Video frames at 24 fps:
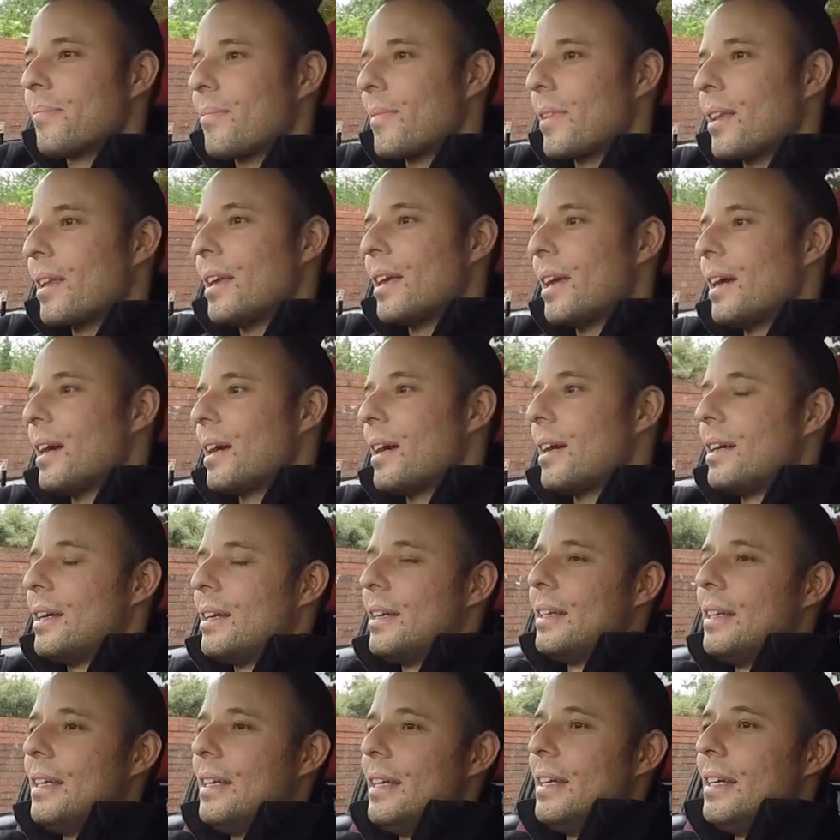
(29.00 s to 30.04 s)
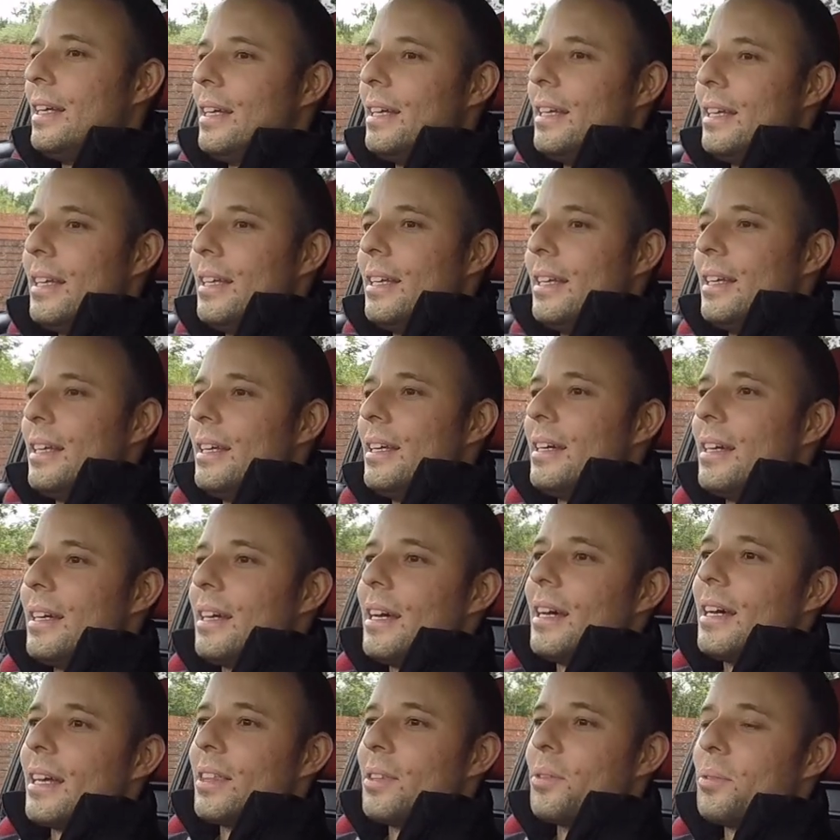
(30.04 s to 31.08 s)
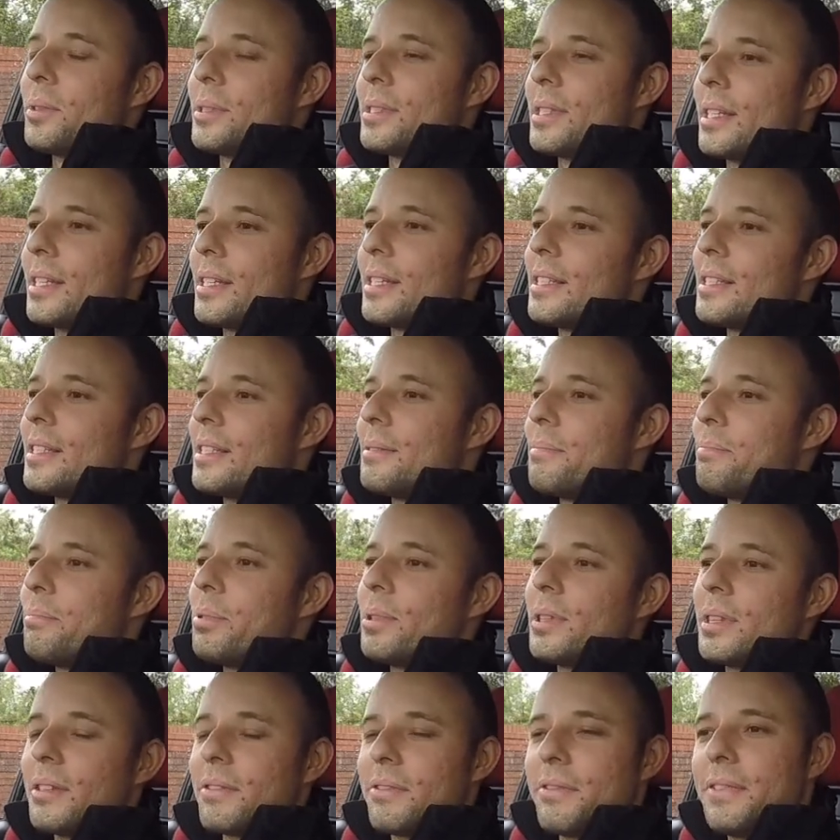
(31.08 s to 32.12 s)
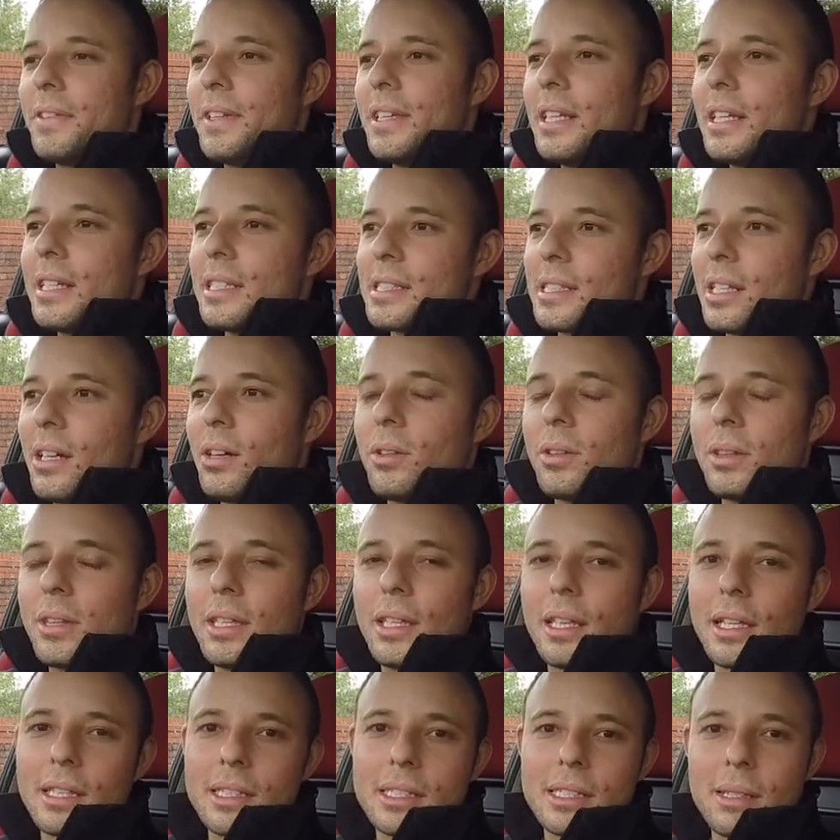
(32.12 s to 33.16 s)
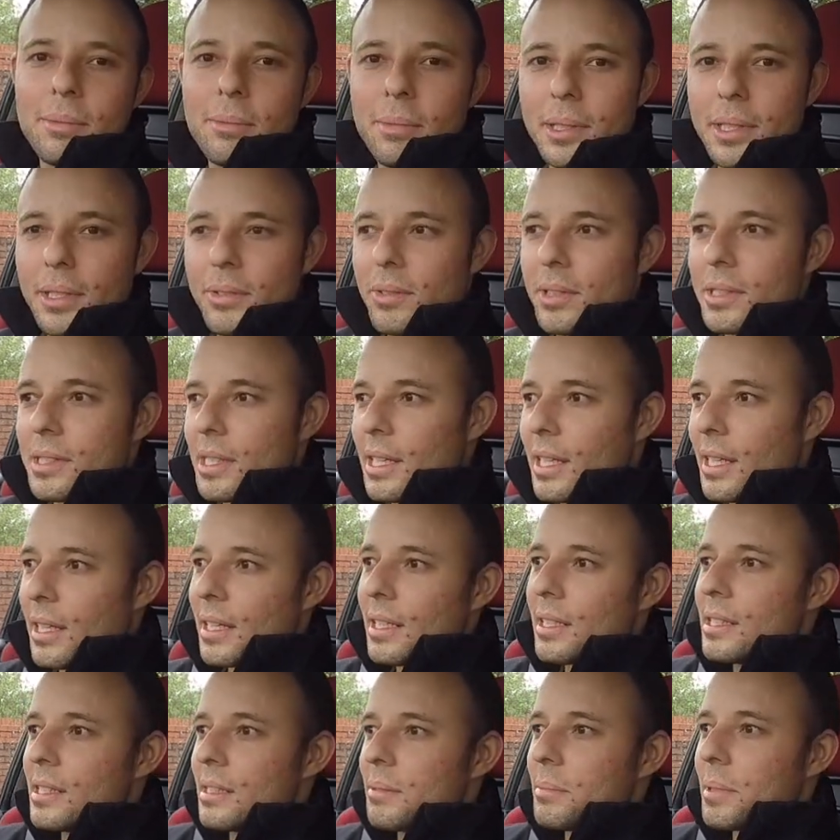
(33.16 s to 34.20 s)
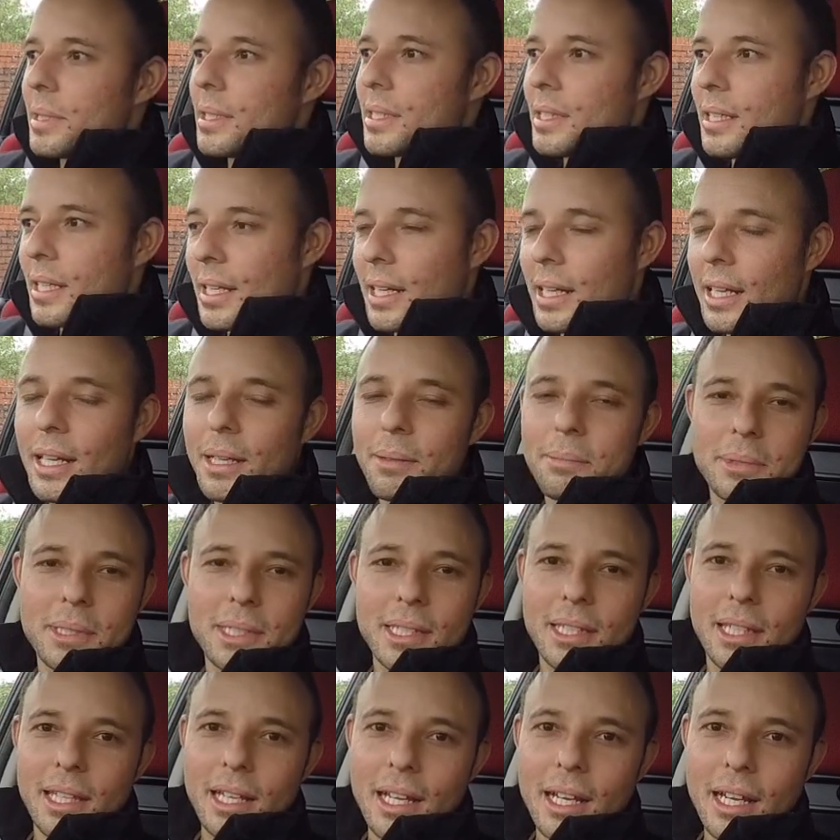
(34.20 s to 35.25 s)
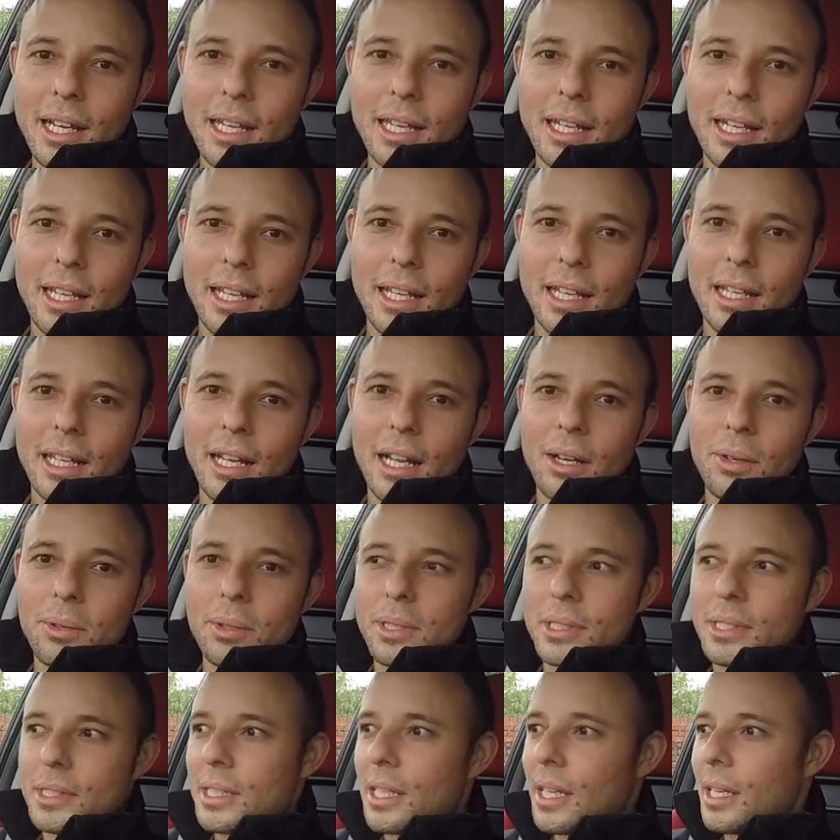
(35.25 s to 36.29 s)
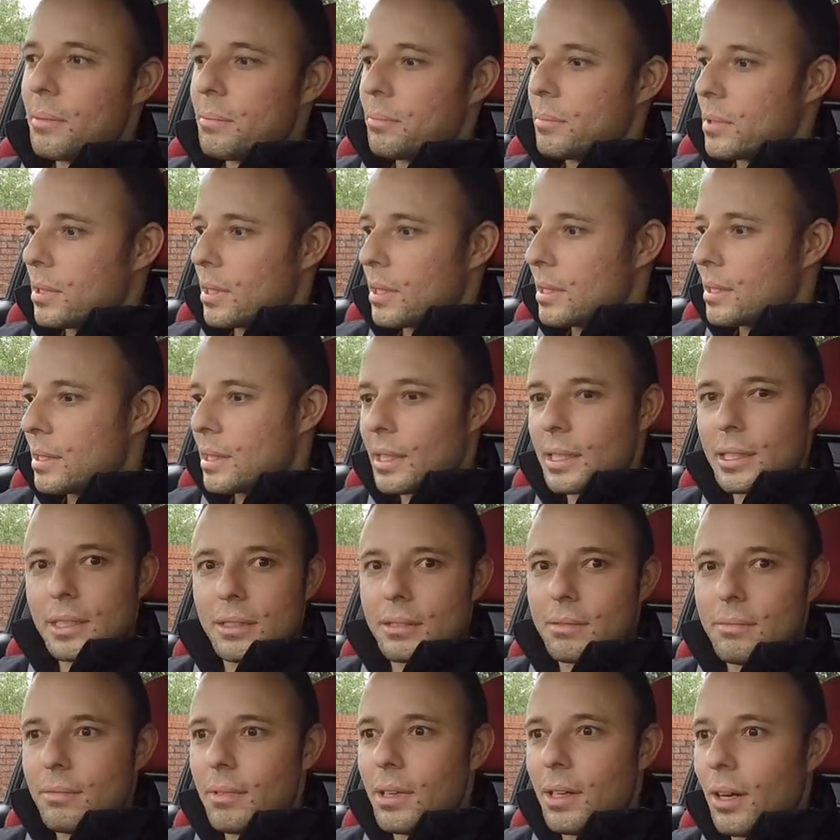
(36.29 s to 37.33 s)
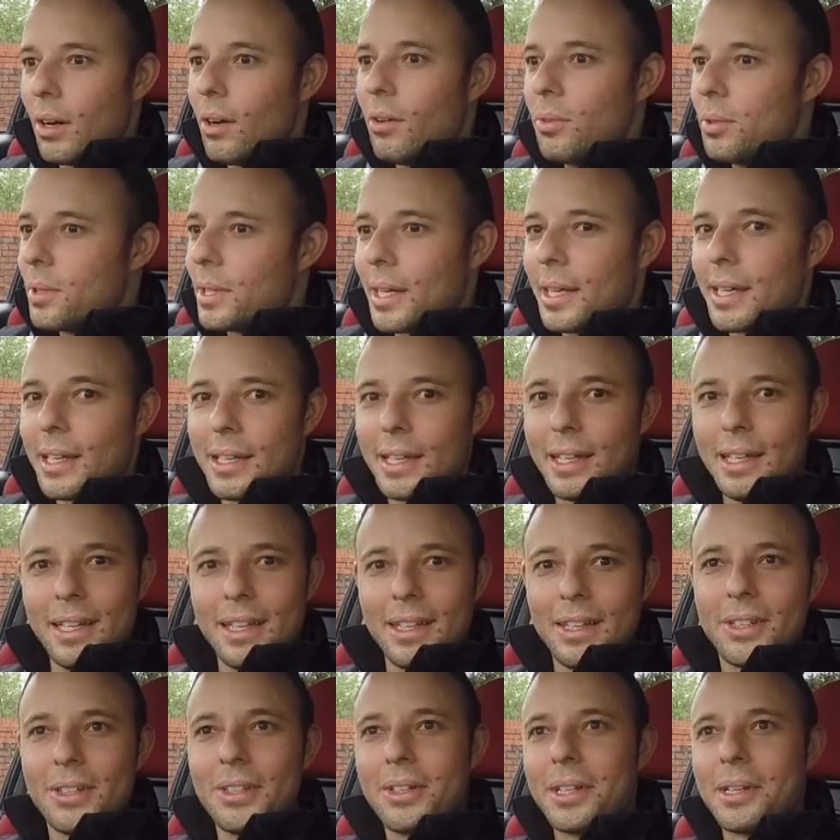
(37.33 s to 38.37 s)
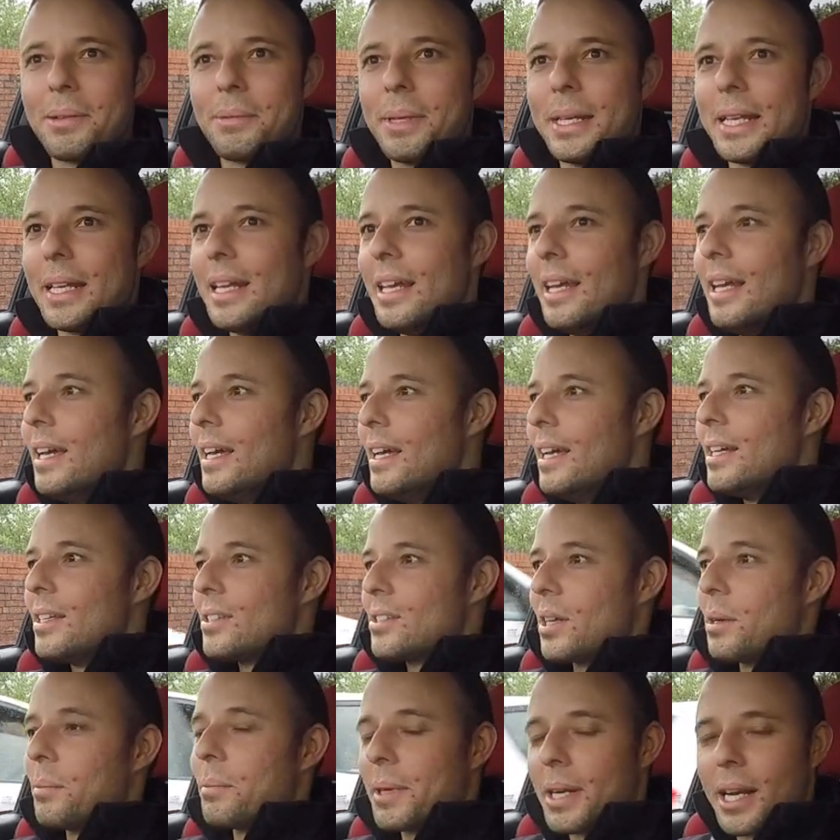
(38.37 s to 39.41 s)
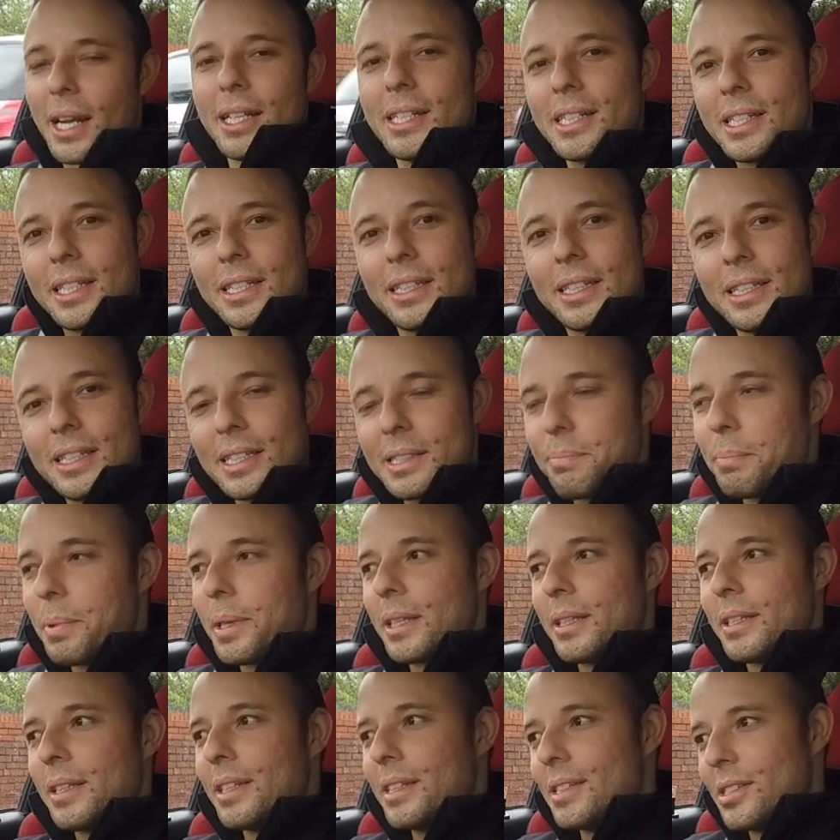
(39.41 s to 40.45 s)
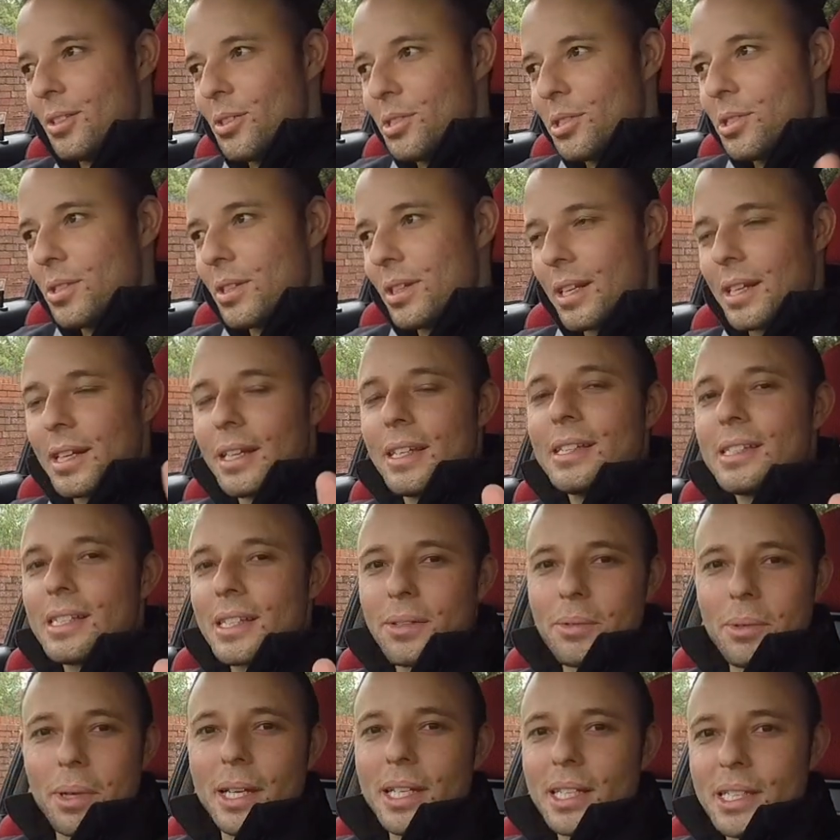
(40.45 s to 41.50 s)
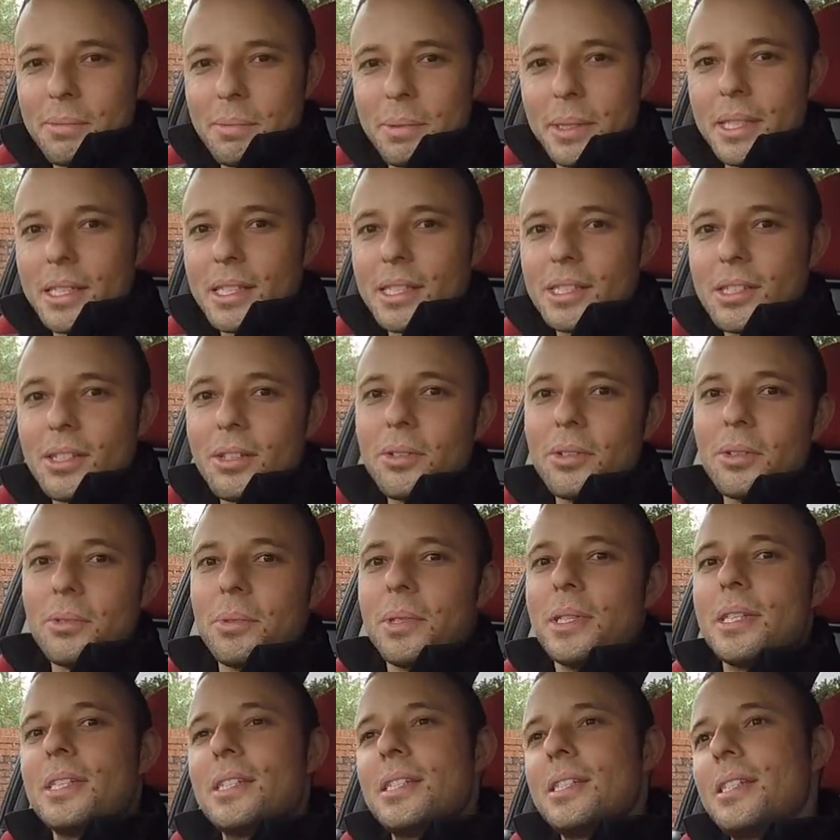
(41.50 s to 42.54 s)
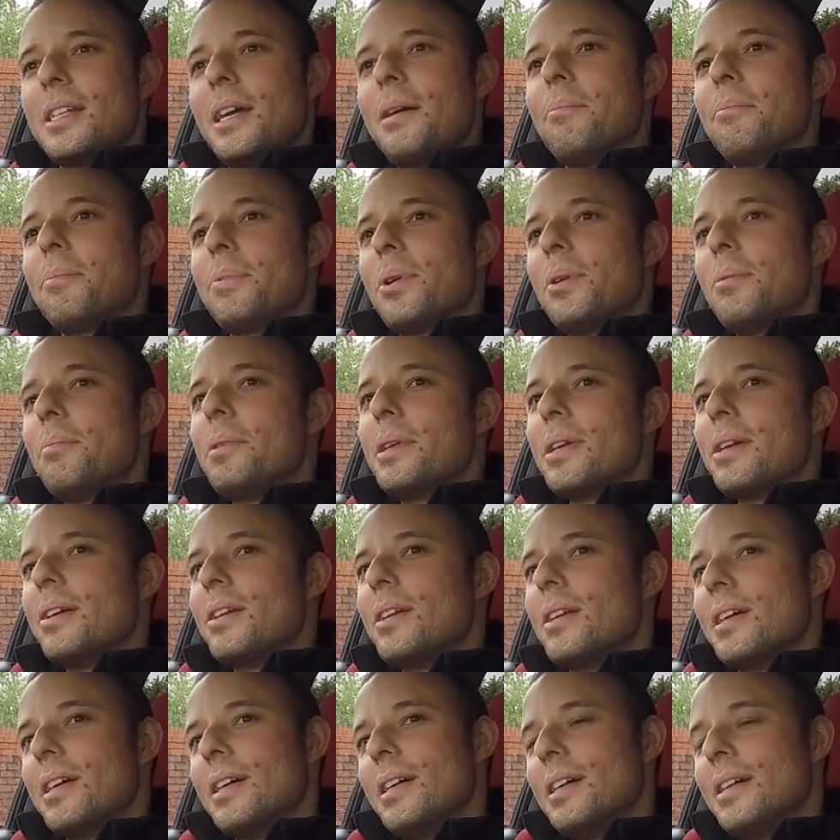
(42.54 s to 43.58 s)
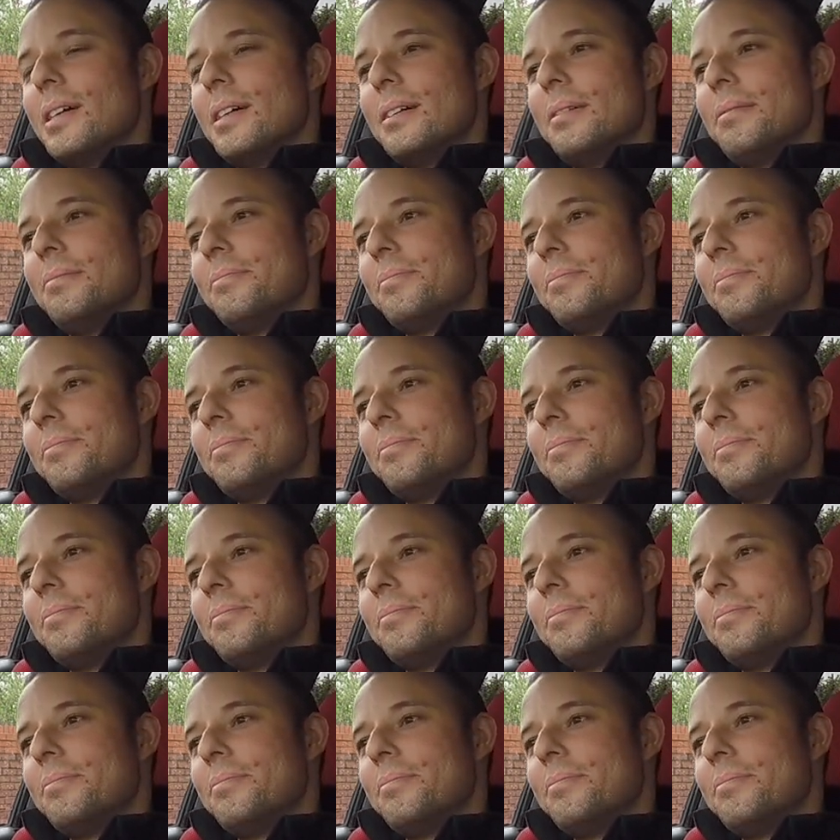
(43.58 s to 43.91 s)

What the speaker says: yeah, I thought I'd put the feelers out there, and someone was like, listen mate, can I come see the car in like an hour's time? So I was like, okay. You know what I mean? So I'm rushing this, but there's also a reason why it's been sold, which I'm probably gonna